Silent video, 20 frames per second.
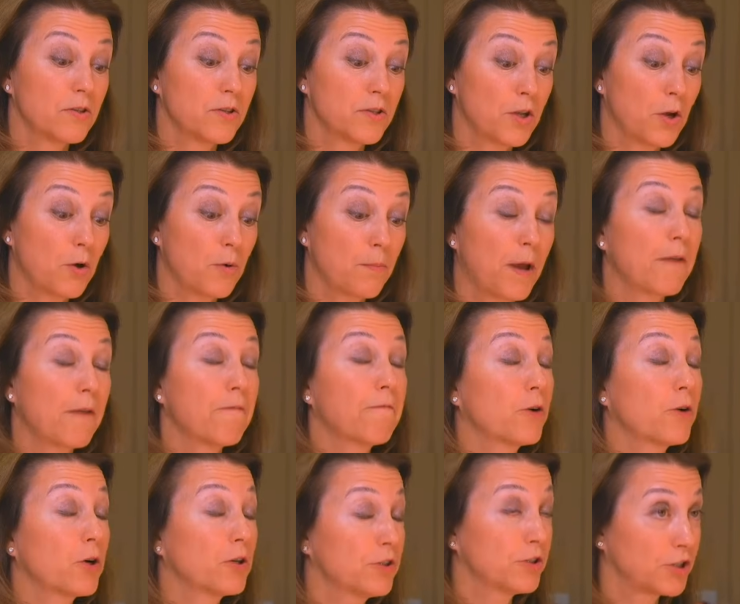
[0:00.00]
So my
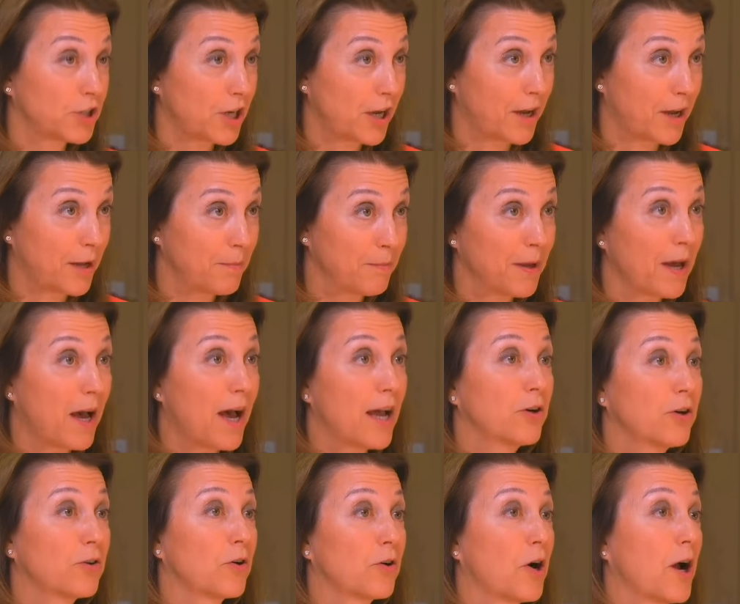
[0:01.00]
first job,
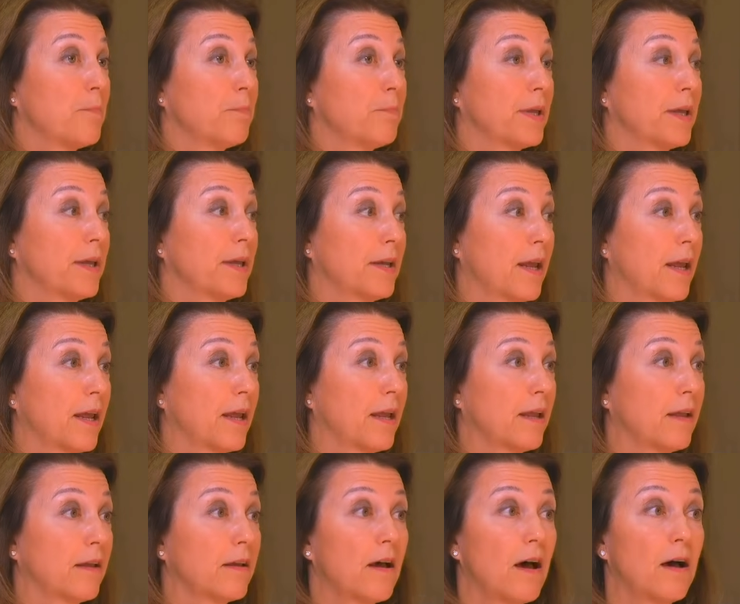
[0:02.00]
I grew up in
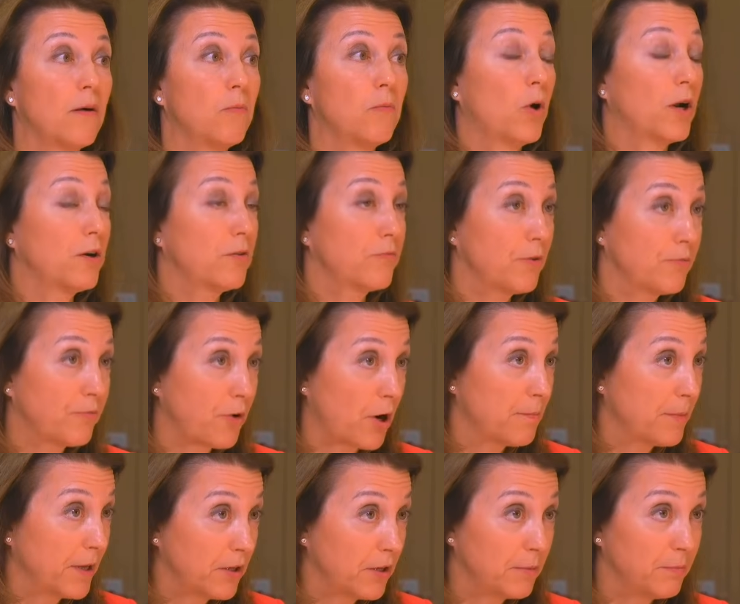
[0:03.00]
a wonderful
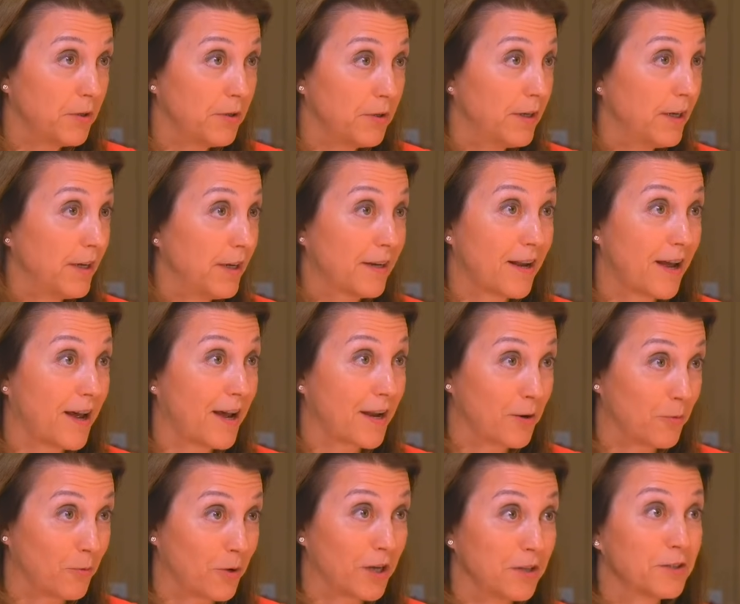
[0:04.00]
farming community in
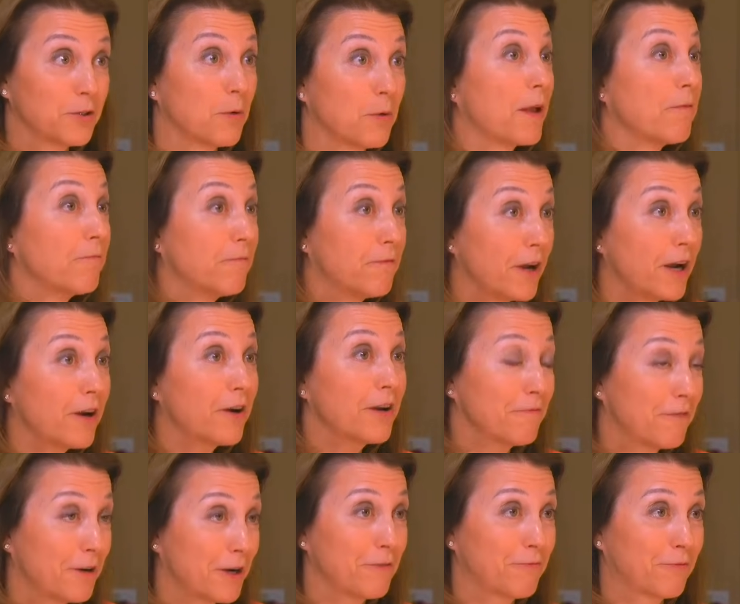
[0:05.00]
Iowa. So my
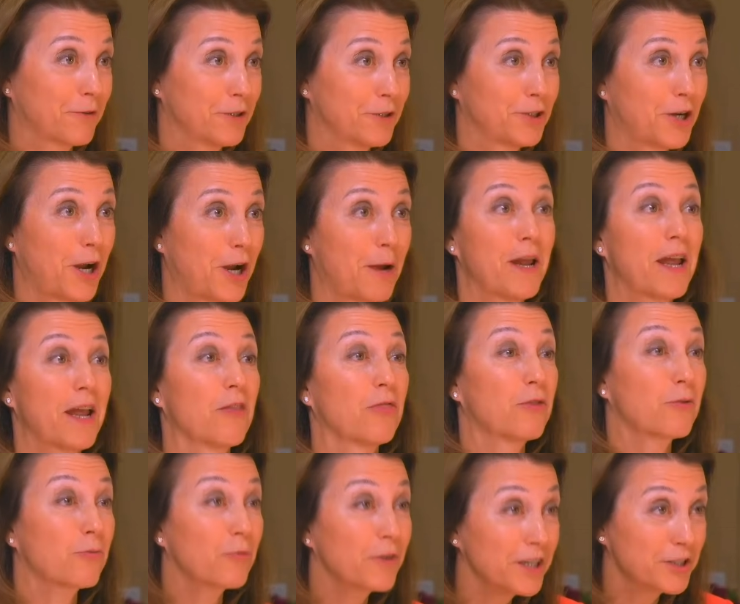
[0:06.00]
very, very first job, I
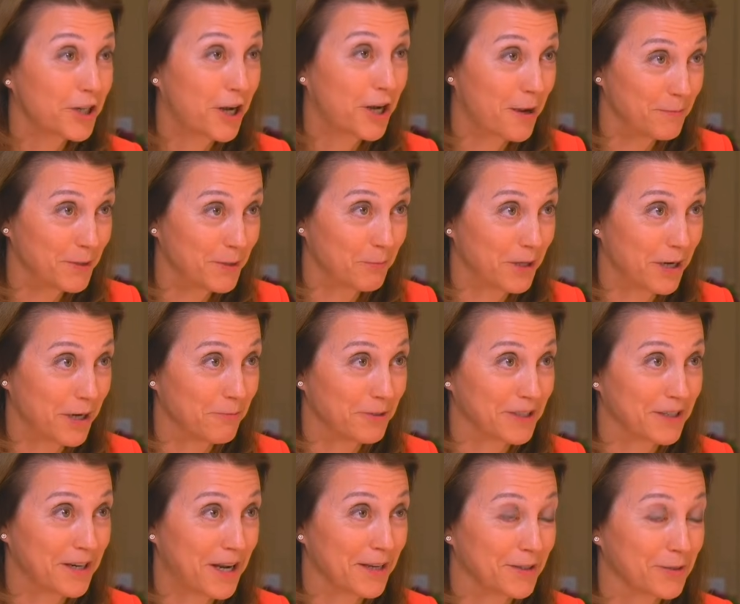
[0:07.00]
had 3 jobs when I
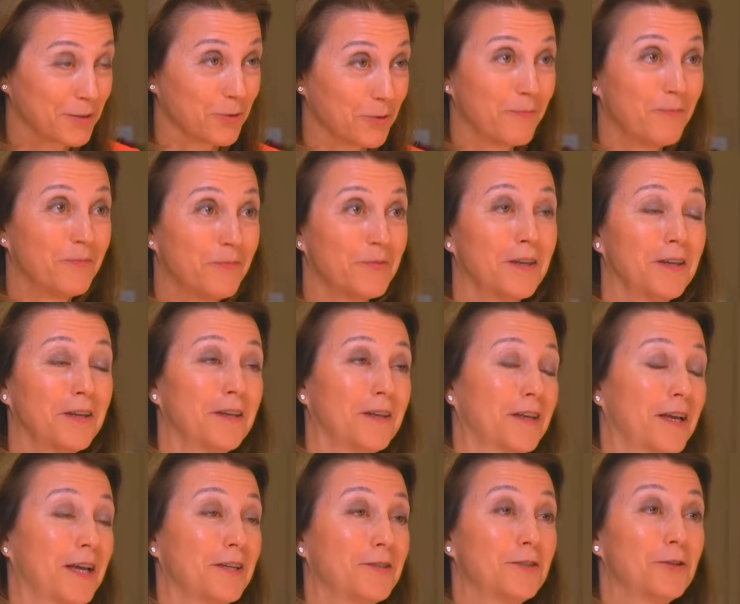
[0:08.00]
was in high school.
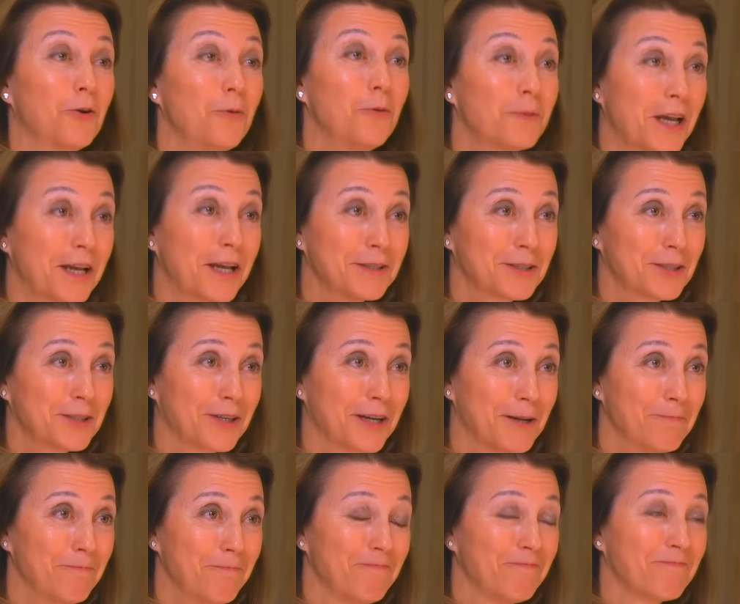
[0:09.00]
I scooped ice
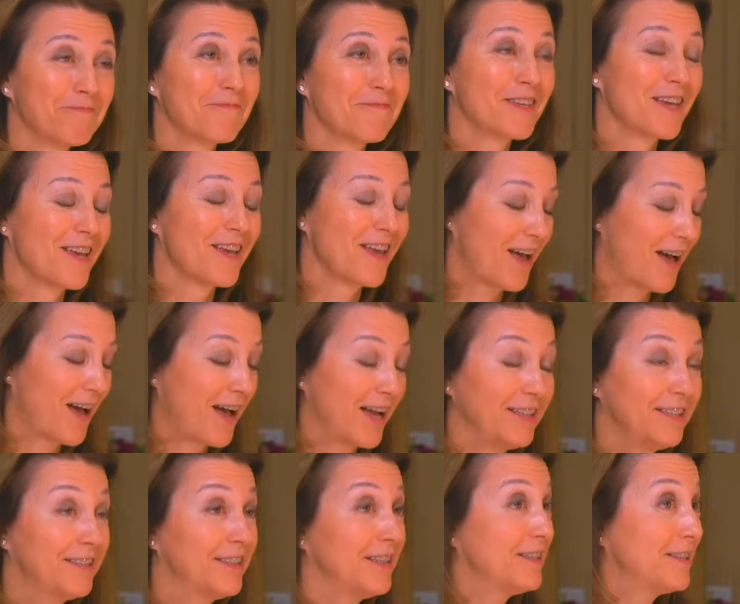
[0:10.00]
cream,
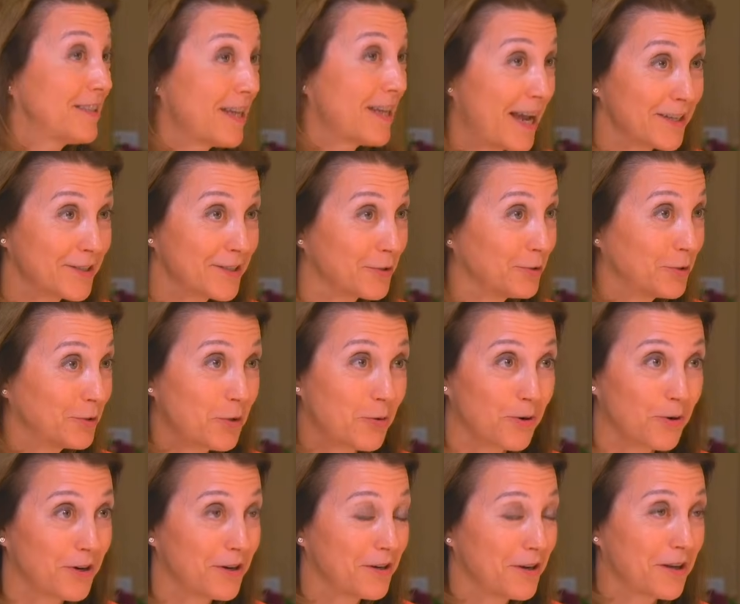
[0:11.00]
I detasseled
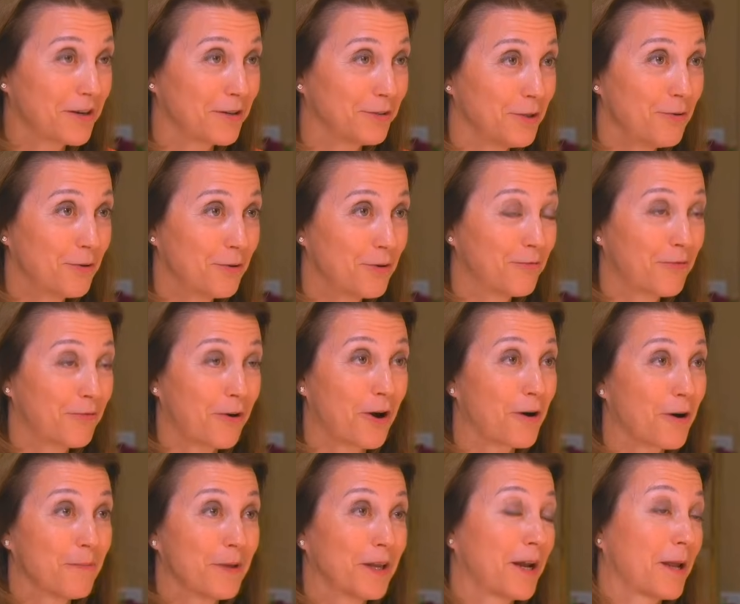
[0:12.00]
corn on a local
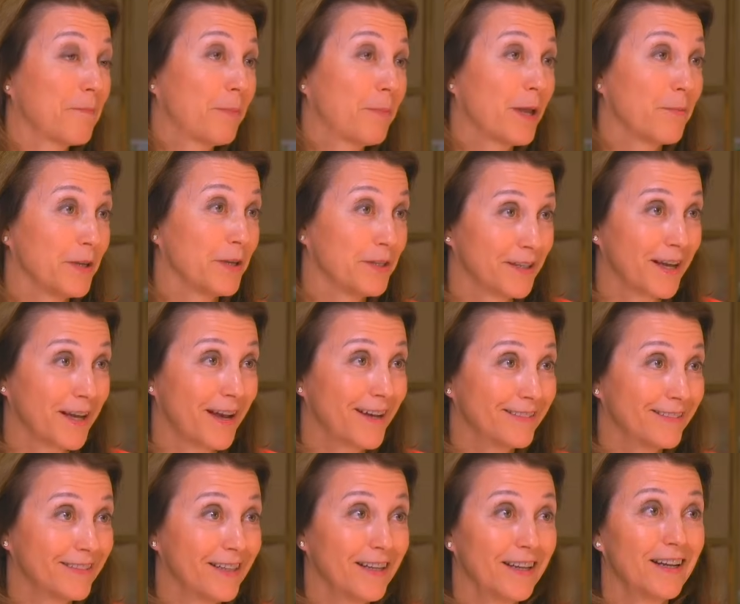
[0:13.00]
farm, and I
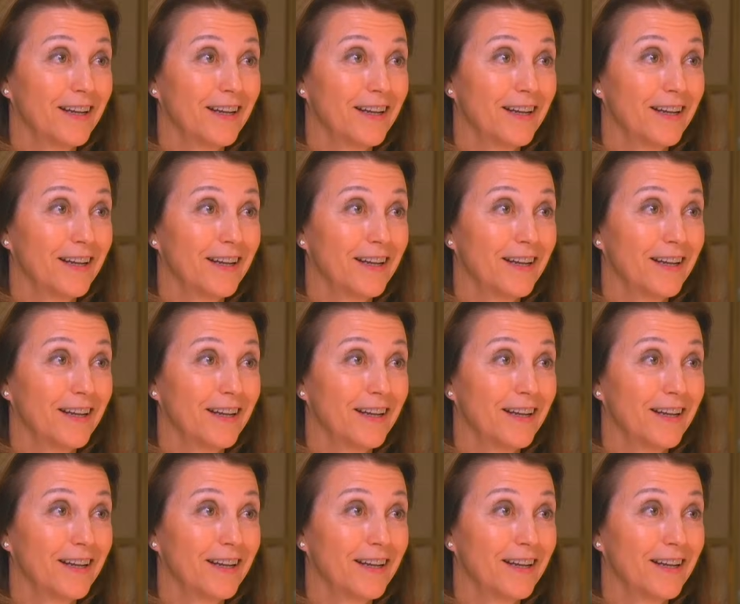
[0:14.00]
babysat.